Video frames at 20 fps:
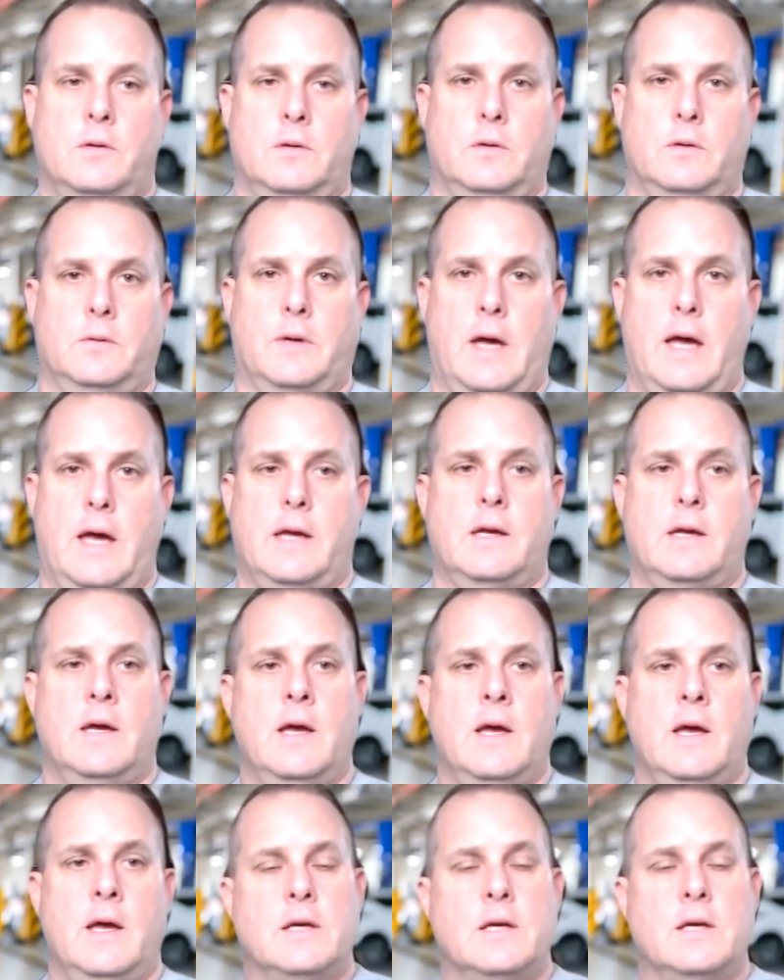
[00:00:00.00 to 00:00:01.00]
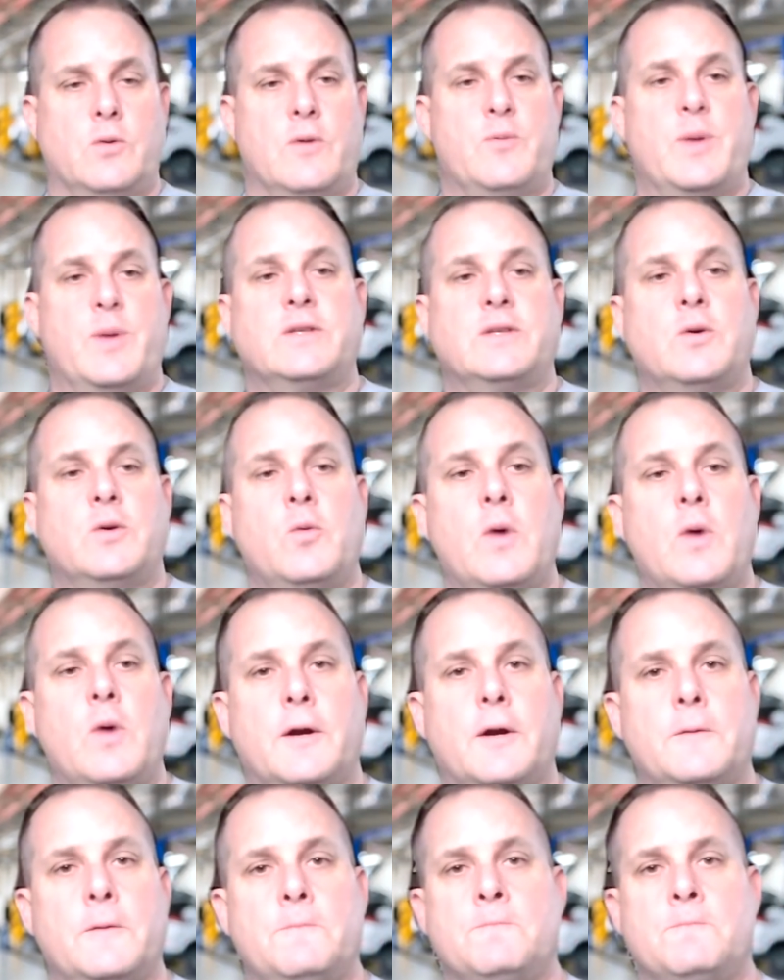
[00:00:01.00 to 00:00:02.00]
Okay. So we've picked a
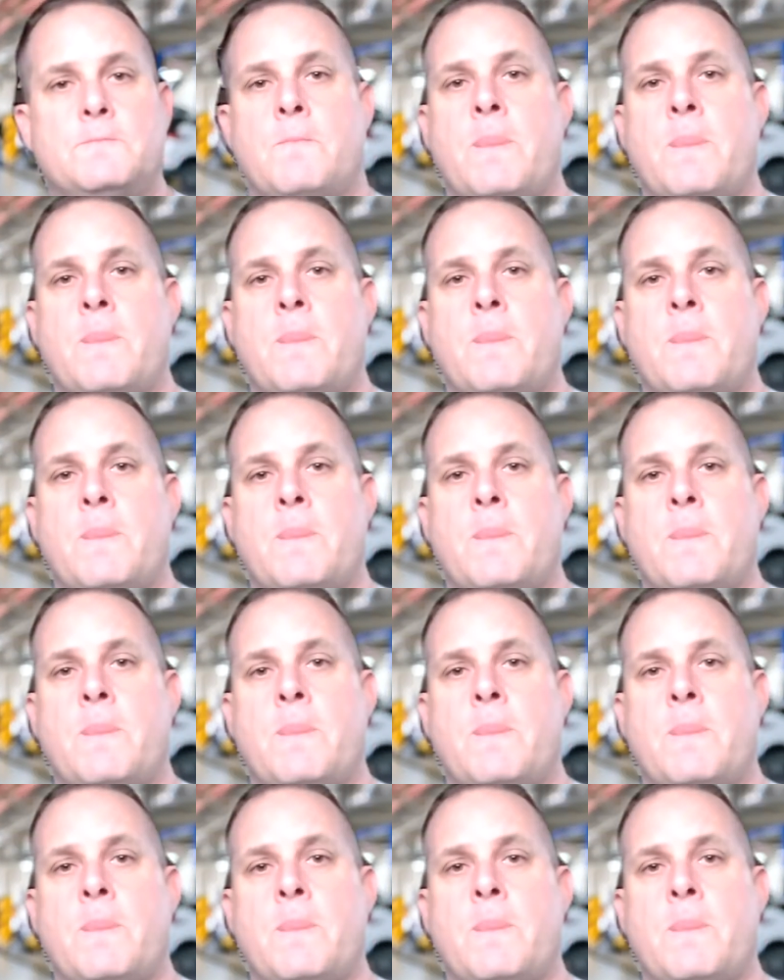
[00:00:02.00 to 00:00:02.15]
winner.